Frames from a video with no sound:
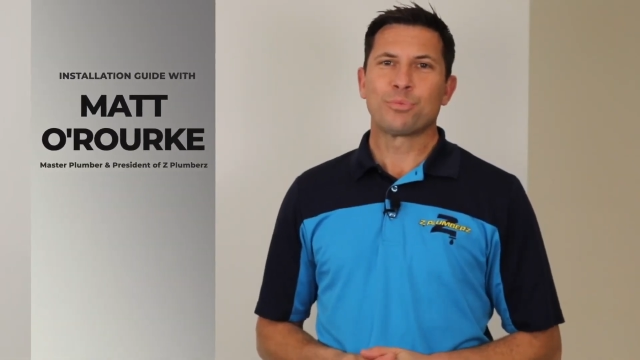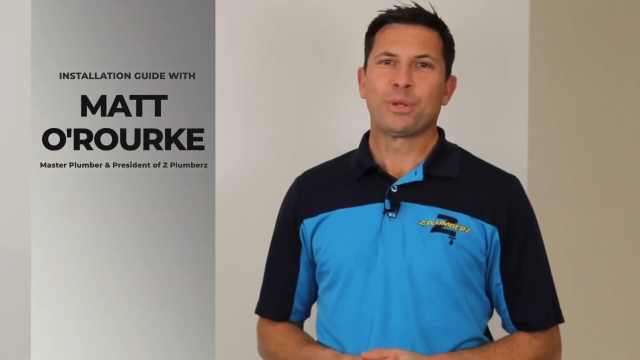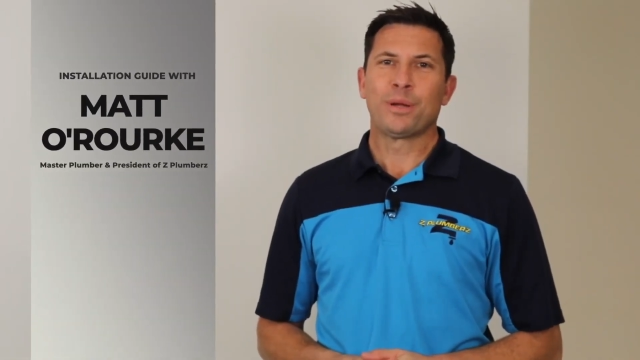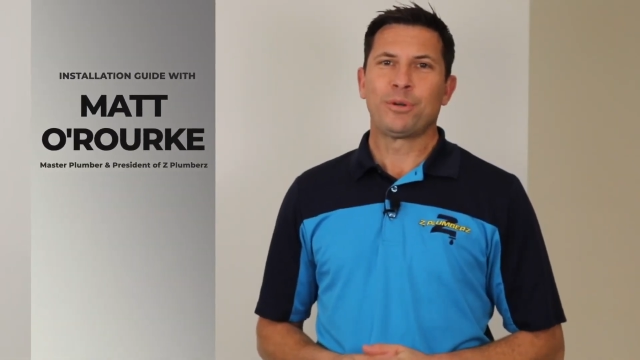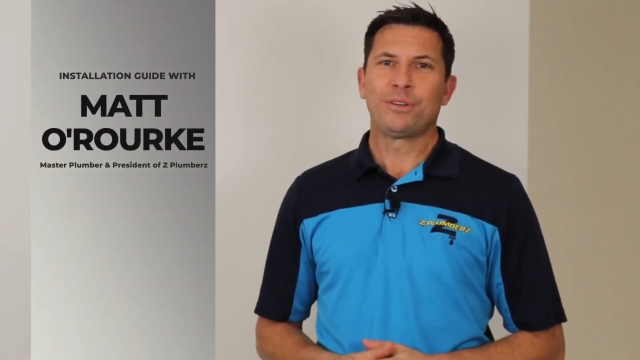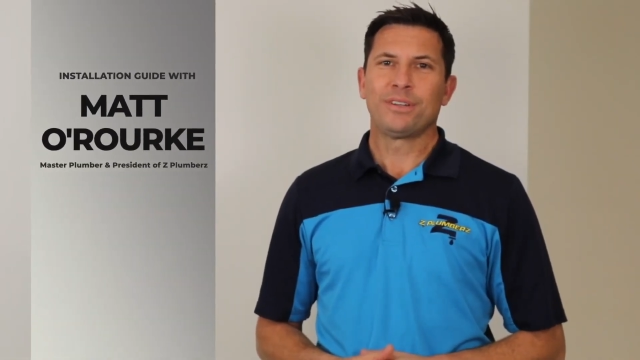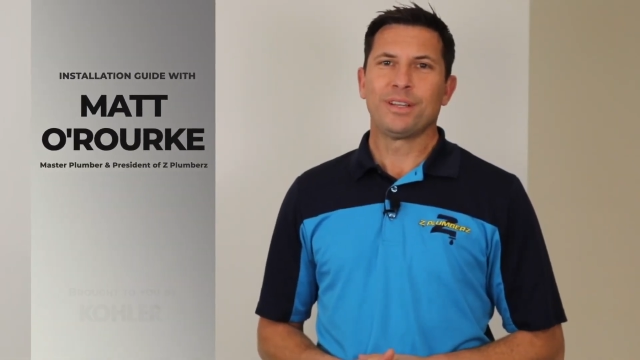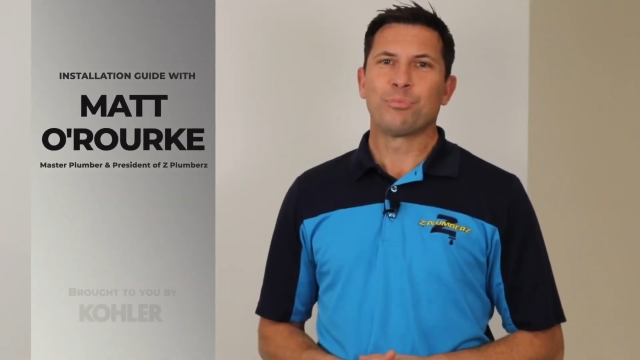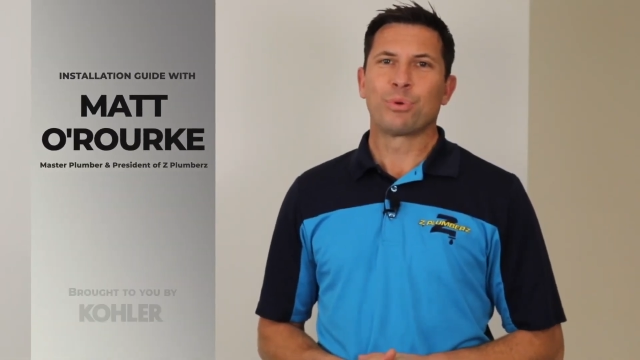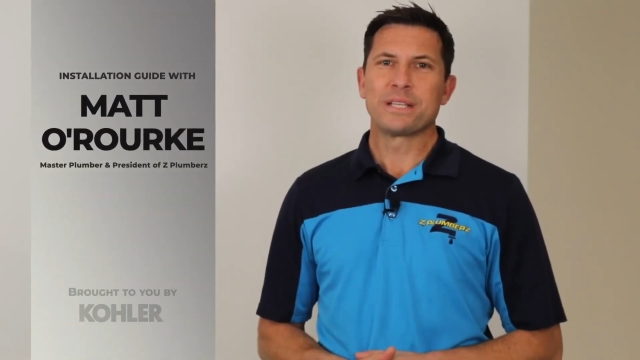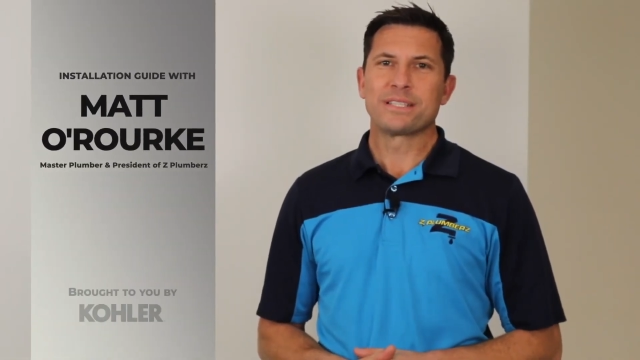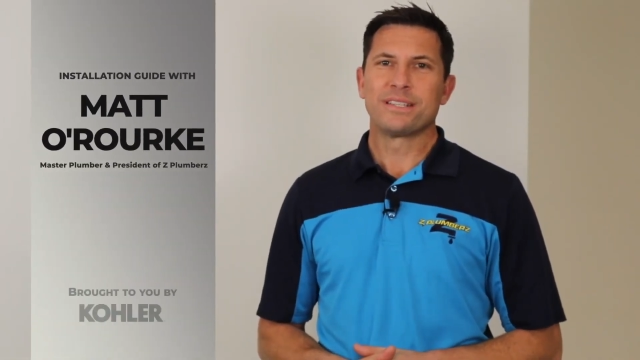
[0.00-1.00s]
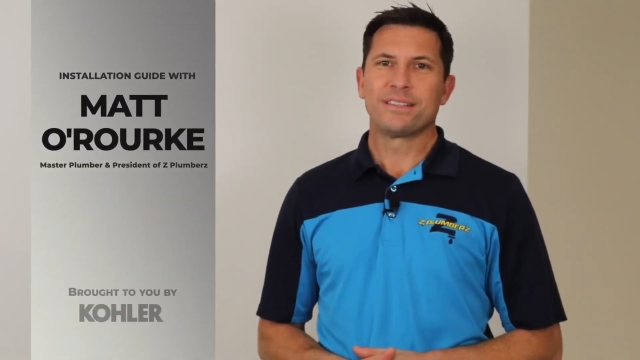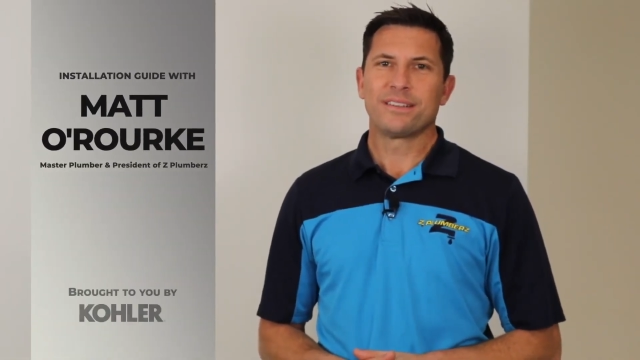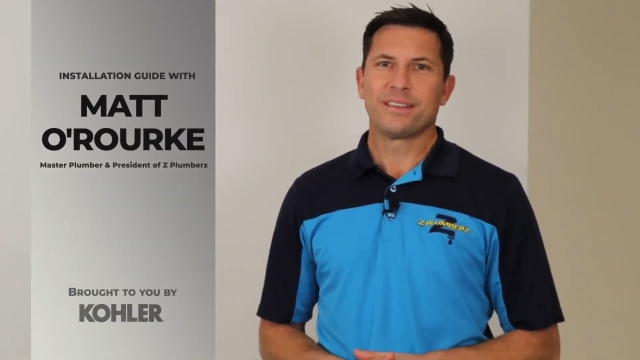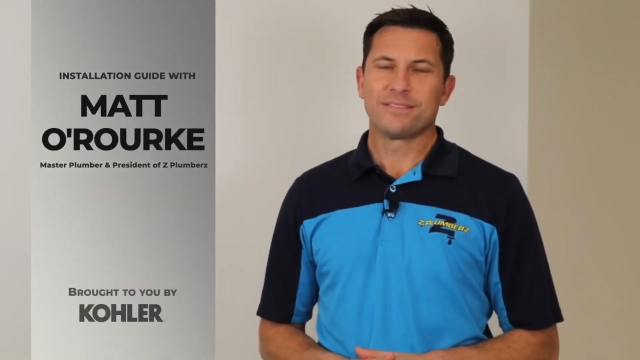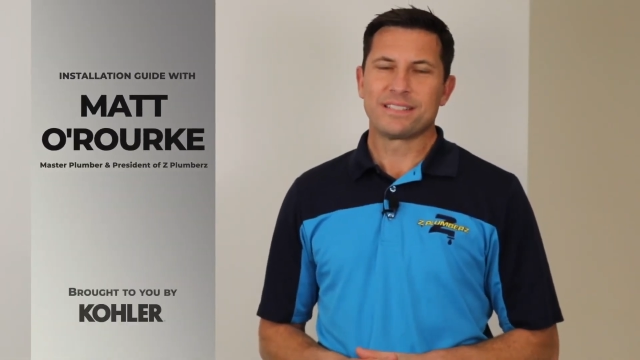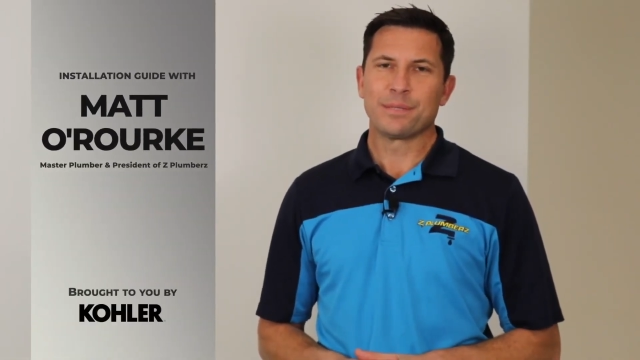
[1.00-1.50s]
Plumber and
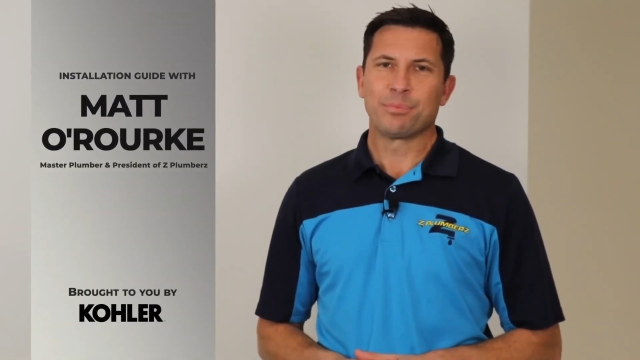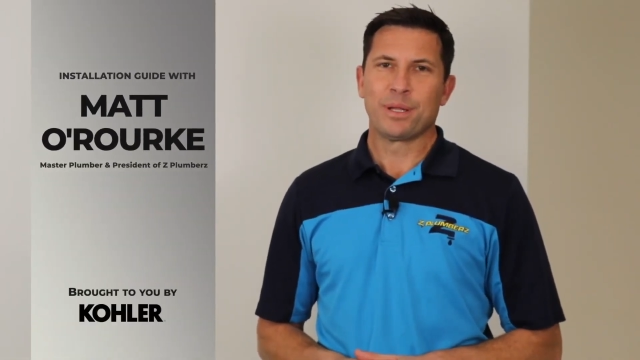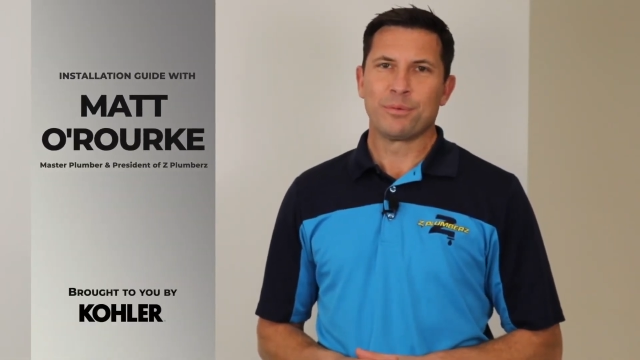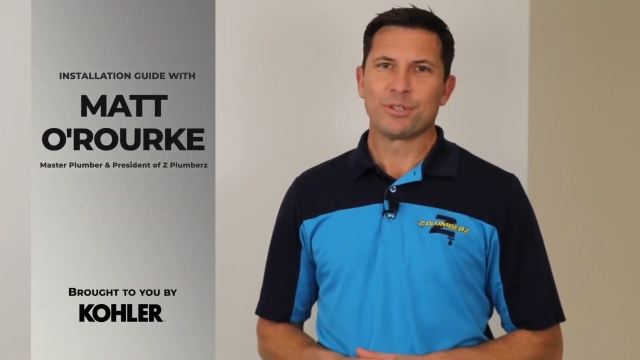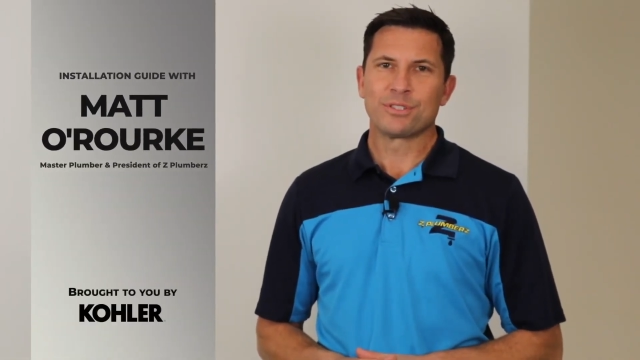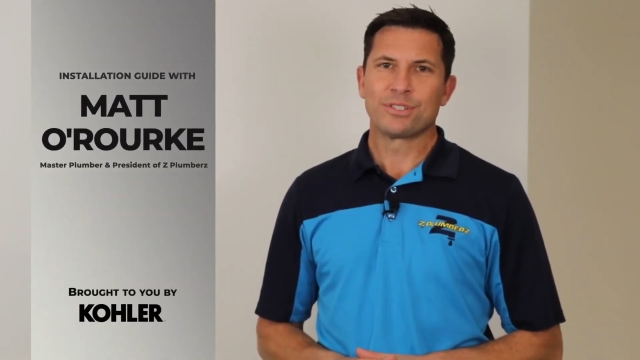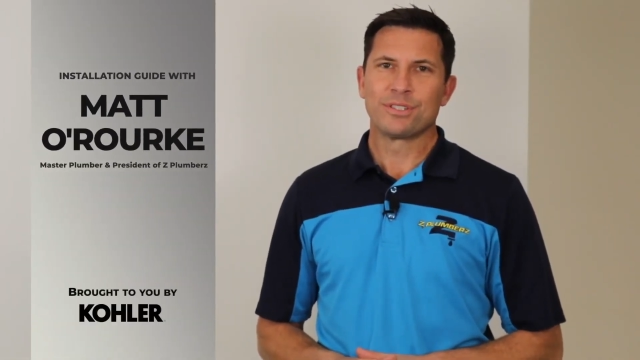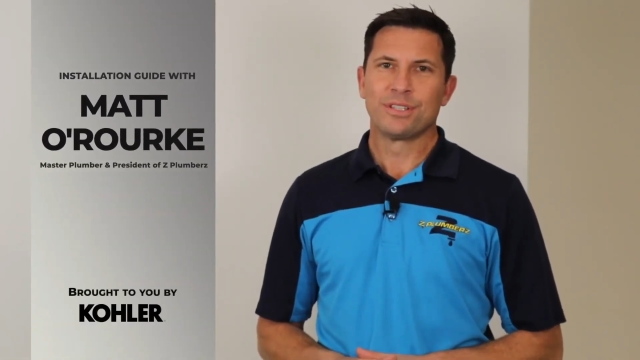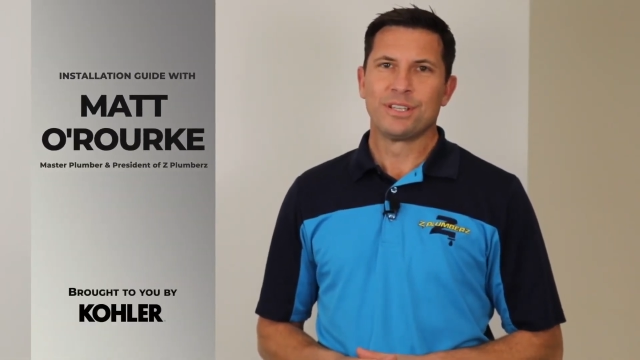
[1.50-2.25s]
President of Z Plumbers.